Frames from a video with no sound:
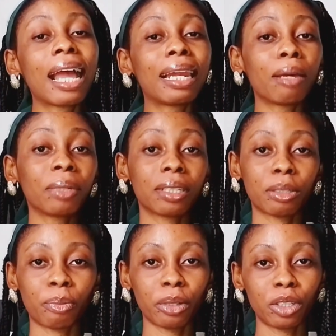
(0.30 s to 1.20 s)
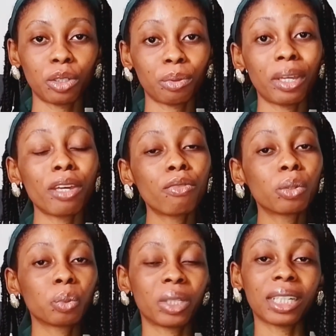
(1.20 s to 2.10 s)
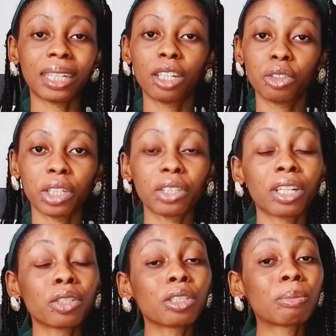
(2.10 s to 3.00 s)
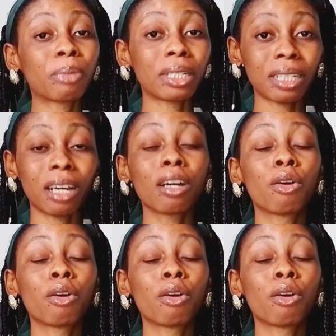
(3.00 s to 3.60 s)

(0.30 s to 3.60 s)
let me disappoint you, even with an Android you can shoot better